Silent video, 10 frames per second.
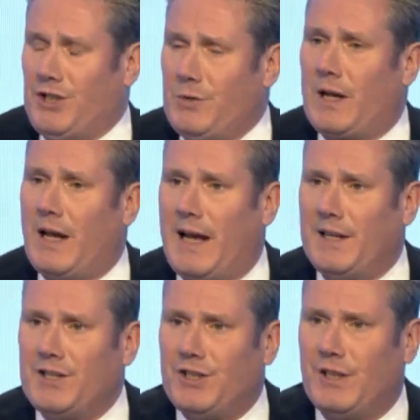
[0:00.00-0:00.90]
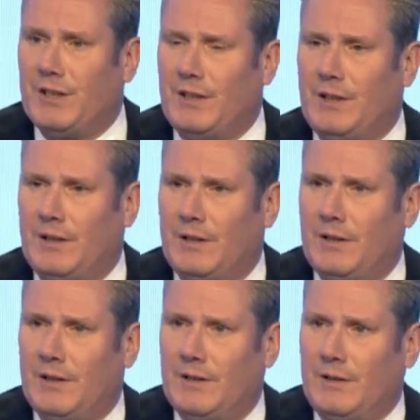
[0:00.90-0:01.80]
nuclear energy.
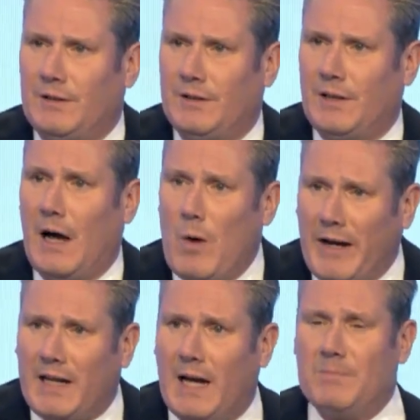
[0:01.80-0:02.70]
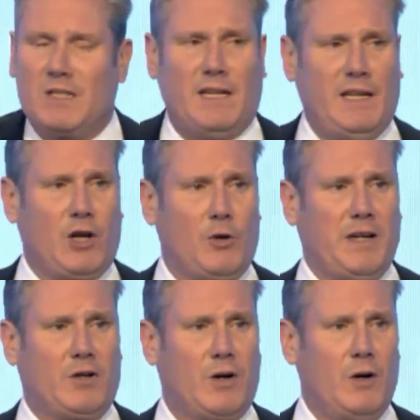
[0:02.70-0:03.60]
And when it comes to
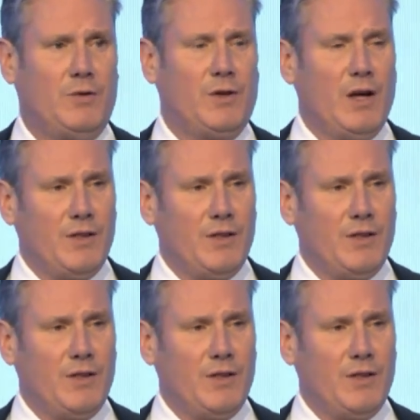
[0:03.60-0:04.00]
economic growth,